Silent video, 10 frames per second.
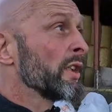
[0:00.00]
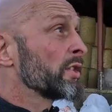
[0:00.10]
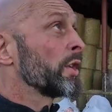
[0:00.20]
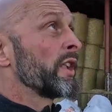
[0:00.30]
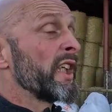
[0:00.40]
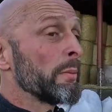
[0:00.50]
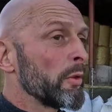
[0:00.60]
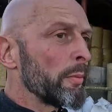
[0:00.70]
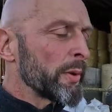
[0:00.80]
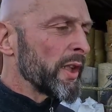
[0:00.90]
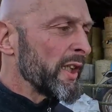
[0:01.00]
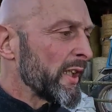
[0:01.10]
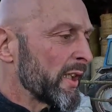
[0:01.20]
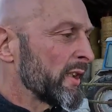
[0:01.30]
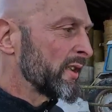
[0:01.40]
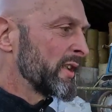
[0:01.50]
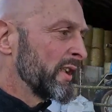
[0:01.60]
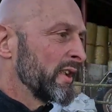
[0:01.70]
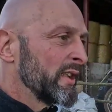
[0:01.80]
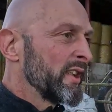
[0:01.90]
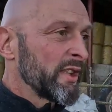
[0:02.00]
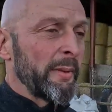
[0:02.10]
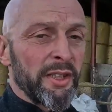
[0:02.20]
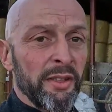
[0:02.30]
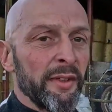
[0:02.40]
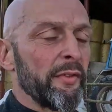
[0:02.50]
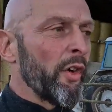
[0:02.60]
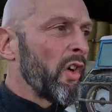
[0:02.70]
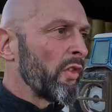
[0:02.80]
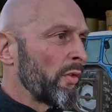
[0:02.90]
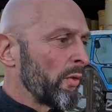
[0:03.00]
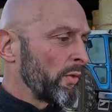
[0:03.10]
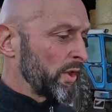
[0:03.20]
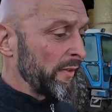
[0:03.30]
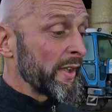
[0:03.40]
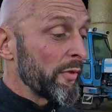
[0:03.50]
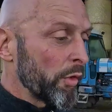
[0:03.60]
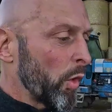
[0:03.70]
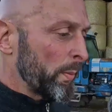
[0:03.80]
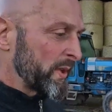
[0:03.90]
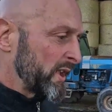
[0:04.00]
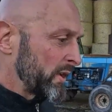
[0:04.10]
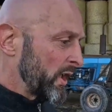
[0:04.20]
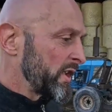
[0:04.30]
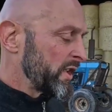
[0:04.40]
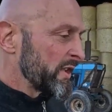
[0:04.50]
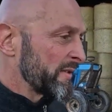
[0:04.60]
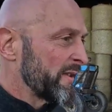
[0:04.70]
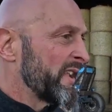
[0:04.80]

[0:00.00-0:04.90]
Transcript: So the air we breathe is about 74, 74% nitrogen